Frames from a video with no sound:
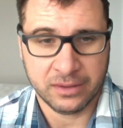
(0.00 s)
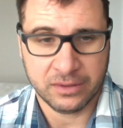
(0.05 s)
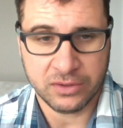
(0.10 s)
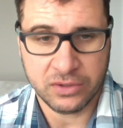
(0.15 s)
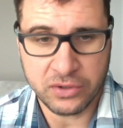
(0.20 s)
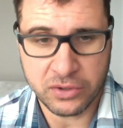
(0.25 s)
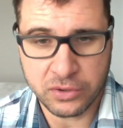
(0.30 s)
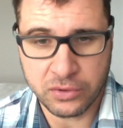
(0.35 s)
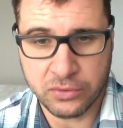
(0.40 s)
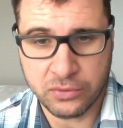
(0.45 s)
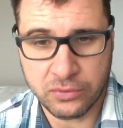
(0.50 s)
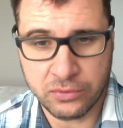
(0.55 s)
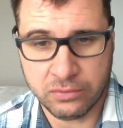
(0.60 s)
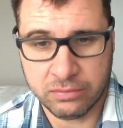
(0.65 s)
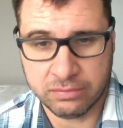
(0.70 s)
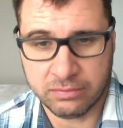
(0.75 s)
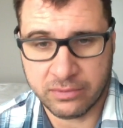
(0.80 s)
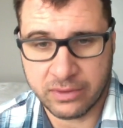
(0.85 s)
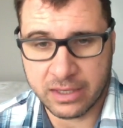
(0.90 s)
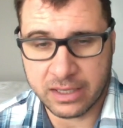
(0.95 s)
new
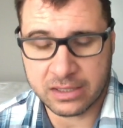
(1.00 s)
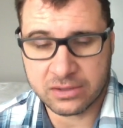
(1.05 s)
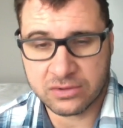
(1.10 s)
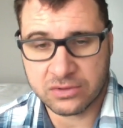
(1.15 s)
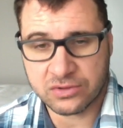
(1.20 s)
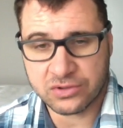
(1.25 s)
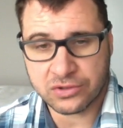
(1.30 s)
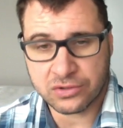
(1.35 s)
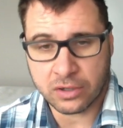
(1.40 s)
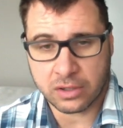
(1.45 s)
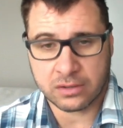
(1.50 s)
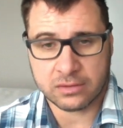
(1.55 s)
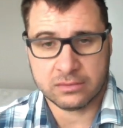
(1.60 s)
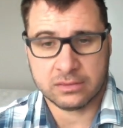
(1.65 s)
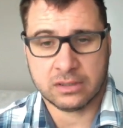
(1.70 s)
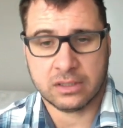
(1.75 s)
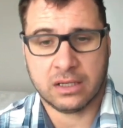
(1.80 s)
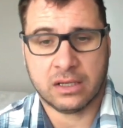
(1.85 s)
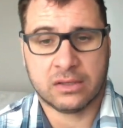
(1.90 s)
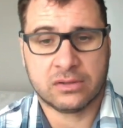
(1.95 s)
thing to start.
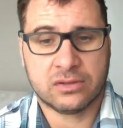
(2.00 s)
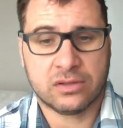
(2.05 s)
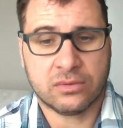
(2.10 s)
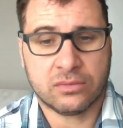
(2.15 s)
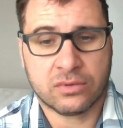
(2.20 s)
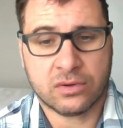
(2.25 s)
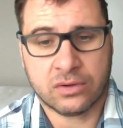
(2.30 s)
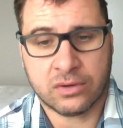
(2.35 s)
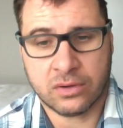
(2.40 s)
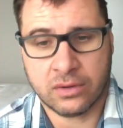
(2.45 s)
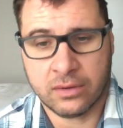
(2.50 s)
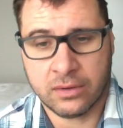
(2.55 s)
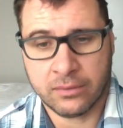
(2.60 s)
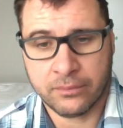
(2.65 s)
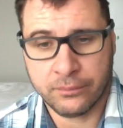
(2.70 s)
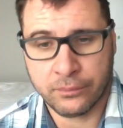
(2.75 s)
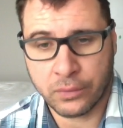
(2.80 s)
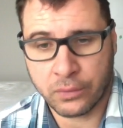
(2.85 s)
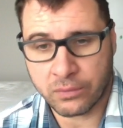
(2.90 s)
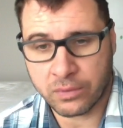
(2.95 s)
Uh, so we're gonna
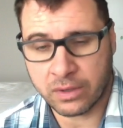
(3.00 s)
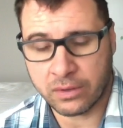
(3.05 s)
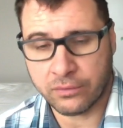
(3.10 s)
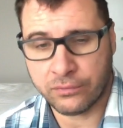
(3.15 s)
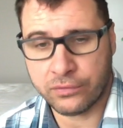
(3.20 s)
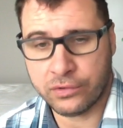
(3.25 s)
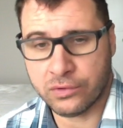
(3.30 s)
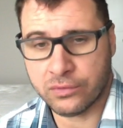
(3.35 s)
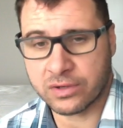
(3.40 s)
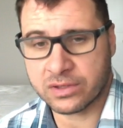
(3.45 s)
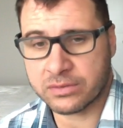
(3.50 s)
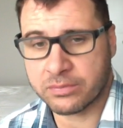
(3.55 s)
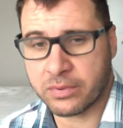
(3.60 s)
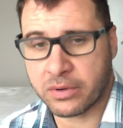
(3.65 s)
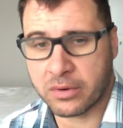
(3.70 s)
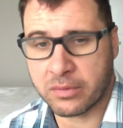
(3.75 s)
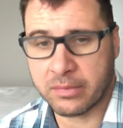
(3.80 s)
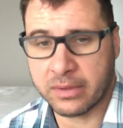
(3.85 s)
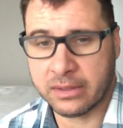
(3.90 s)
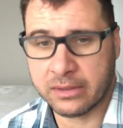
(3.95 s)
run a few
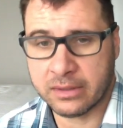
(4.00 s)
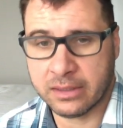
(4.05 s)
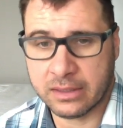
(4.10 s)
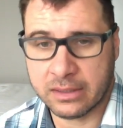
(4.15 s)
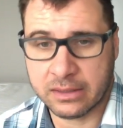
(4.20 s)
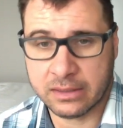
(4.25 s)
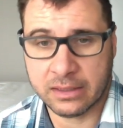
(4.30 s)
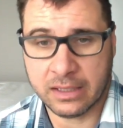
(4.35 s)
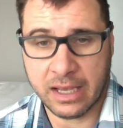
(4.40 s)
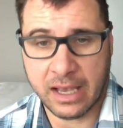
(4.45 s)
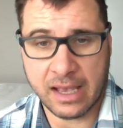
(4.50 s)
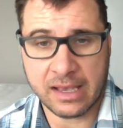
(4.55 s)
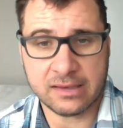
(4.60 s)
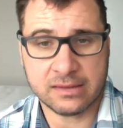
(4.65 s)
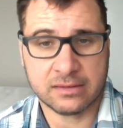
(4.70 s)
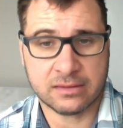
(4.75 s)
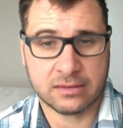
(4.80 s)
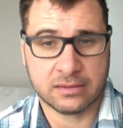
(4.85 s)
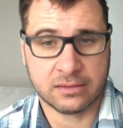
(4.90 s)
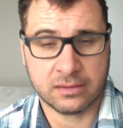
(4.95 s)
experiments. and
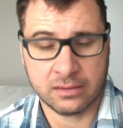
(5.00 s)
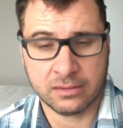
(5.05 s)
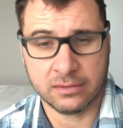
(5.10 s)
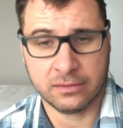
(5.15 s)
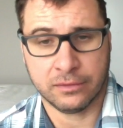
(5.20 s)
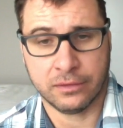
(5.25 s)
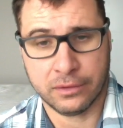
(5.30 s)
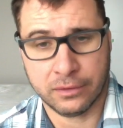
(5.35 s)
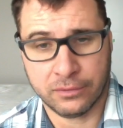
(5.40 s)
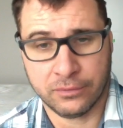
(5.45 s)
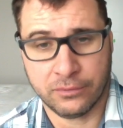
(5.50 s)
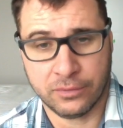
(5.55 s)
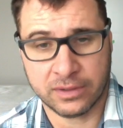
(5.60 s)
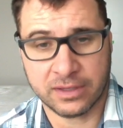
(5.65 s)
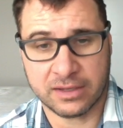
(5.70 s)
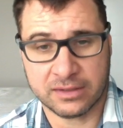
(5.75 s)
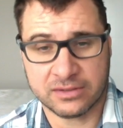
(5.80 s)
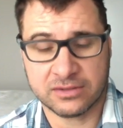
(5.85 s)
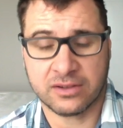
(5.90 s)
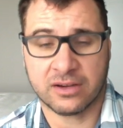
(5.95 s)
as when
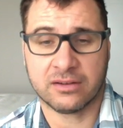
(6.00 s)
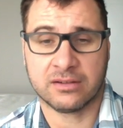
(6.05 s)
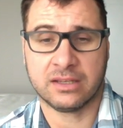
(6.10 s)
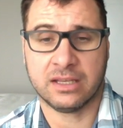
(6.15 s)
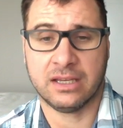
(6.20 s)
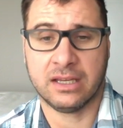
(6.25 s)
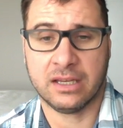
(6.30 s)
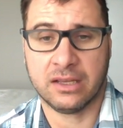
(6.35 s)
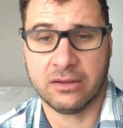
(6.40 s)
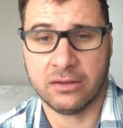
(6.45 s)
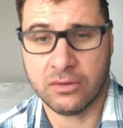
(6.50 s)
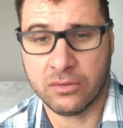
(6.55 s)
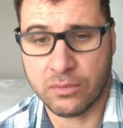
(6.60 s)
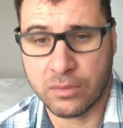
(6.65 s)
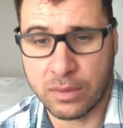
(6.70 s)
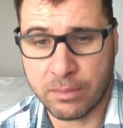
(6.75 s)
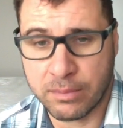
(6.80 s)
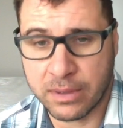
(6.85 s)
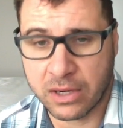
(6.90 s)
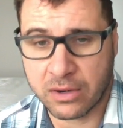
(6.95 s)
I start getting a little
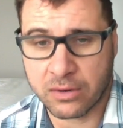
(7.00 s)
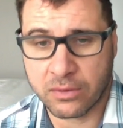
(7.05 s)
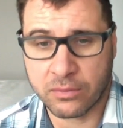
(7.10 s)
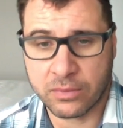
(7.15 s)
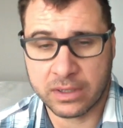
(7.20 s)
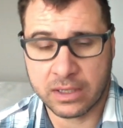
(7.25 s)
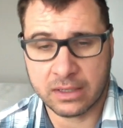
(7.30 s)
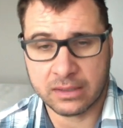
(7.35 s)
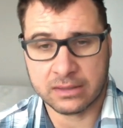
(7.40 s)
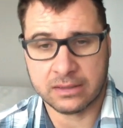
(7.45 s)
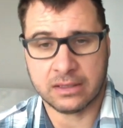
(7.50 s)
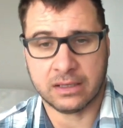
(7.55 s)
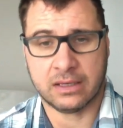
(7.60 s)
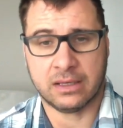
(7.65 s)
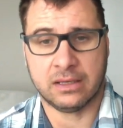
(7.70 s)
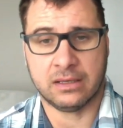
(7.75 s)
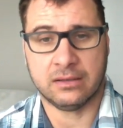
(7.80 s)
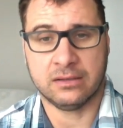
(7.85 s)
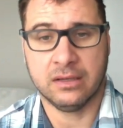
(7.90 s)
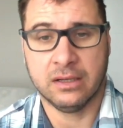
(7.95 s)
bit better with it,
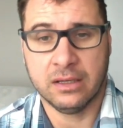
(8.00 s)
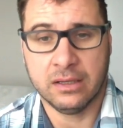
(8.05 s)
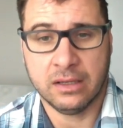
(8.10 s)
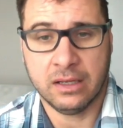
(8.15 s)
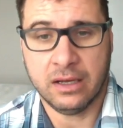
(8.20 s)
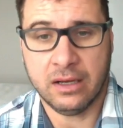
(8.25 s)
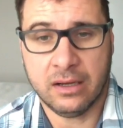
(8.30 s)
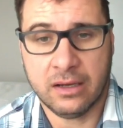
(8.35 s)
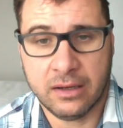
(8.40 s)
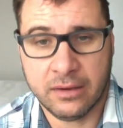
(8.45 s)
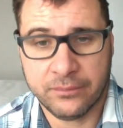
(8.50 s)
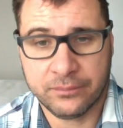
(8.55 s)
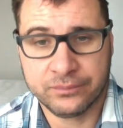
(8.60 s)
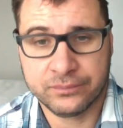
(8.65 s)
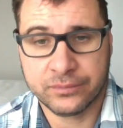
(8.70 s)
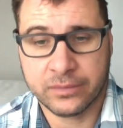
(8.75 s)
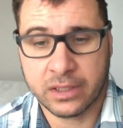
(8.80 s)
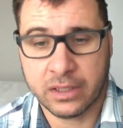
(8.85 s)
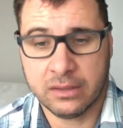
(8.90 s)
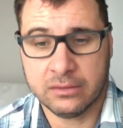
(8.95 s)
then um,
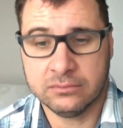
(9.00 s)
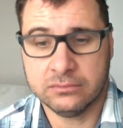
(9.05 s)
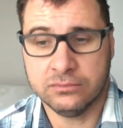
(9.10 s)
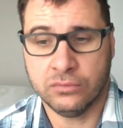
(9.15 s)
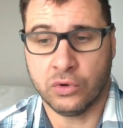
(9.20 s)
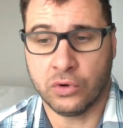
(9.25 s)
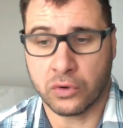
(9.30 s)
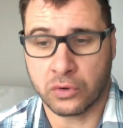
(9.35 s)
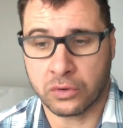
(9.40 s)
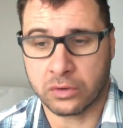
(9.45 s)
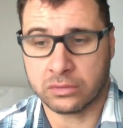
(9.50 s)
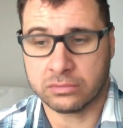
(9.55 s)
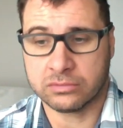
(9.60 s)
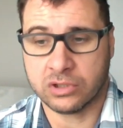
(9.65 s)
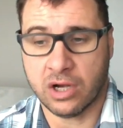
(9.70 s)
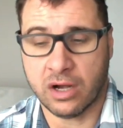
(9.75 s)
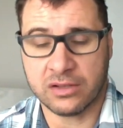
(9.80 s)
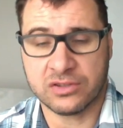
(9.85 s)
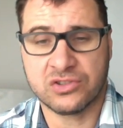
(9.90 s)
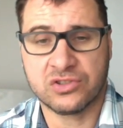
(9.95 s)
more
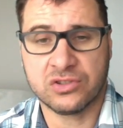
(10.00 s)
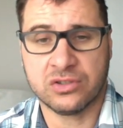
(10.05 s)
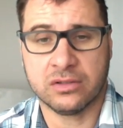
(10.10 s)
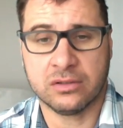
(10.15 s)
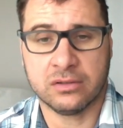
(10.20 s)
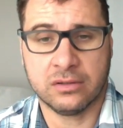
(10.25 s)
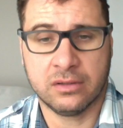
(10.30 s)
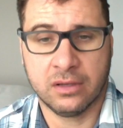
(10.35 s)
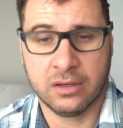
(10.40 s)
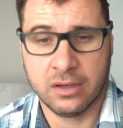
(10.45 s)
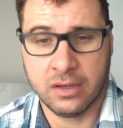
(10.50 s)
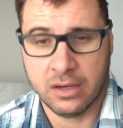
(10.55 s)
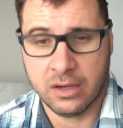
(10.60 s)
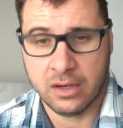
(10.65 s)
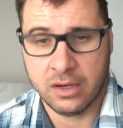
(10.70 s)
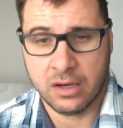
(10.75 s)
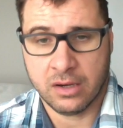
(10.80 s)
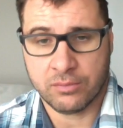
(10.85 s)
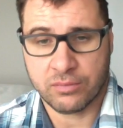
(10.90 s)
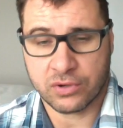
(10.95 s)
constant
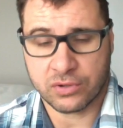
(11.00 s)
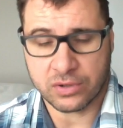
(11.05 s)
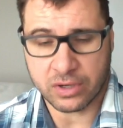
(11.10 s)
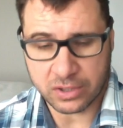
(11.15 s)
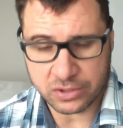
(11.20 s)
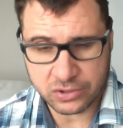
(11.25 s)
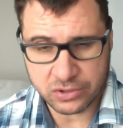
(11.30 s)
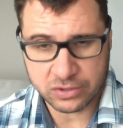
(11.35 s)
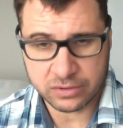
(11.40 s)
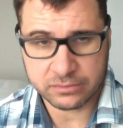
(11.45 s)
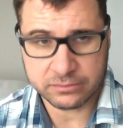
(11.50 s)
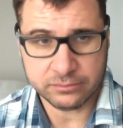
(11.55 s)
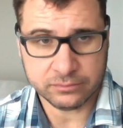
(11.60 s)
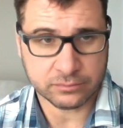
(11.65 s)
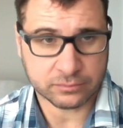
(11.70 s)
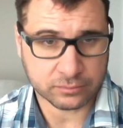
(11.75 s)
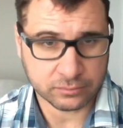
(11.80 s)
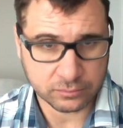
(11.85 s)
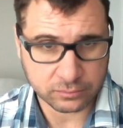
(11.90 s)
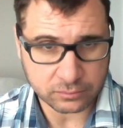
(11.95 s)
production.
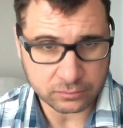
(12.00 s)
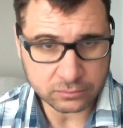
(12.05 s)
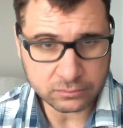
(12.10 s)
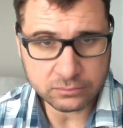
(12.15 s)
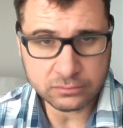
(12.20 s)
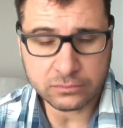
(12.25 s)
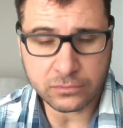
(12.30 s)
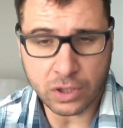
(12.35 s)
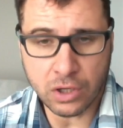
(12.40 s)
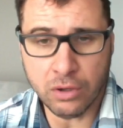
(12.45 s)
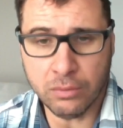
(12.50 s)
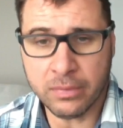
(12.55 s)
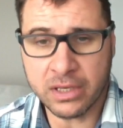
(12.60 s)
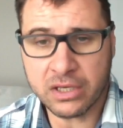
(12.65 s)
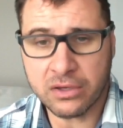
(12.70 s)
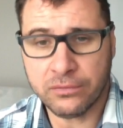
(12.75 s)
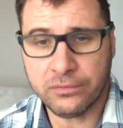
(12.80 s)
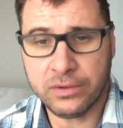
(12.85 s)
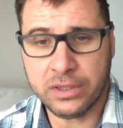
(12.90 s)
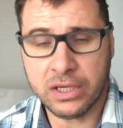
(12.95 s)
I'll
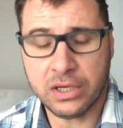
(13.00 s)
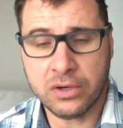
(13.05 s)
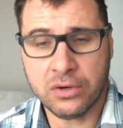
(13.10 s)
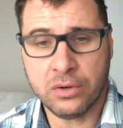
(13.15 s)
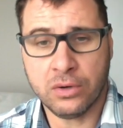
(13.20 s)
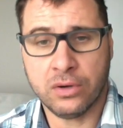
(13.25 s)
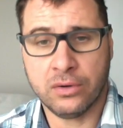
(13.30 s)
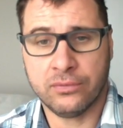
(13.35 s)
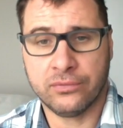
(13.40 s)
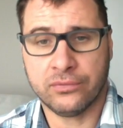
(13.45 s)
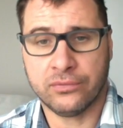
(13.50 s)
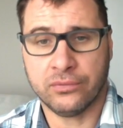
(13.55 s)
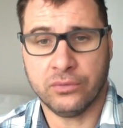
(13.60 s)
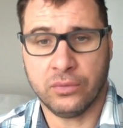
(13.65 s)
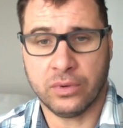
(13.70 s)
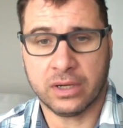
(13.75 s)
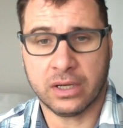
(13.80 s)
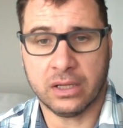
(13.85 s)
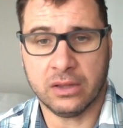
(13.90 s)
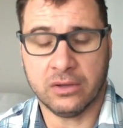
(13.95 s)
make a video of
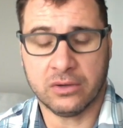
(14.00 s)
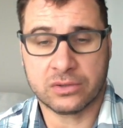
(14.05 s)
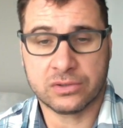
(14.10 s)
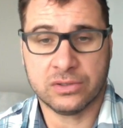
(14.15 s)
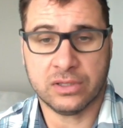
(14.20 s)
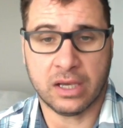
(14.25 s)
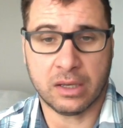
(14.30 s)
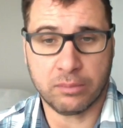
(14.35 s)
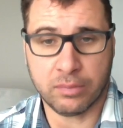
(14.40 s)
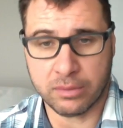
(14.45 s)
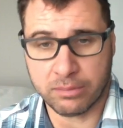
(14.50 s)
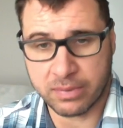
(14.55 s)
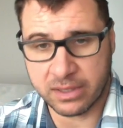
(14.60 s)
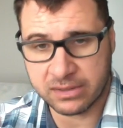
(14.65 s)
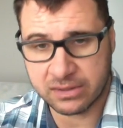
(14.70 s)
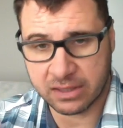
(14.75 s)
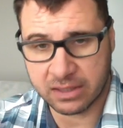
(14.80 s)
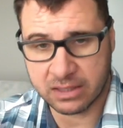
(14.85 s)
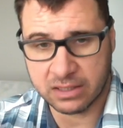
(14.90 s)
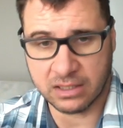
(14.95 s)
what it looks like, but
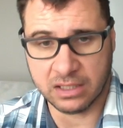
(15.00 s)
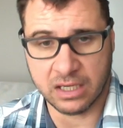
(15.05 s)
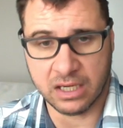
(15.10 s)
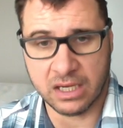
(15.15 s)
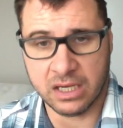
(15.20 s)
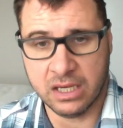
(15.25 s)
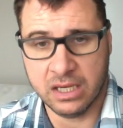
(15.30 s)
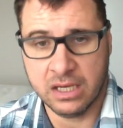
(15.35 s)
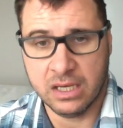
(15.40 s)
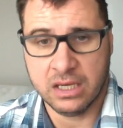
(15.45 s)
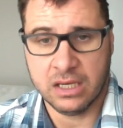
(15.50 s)
basically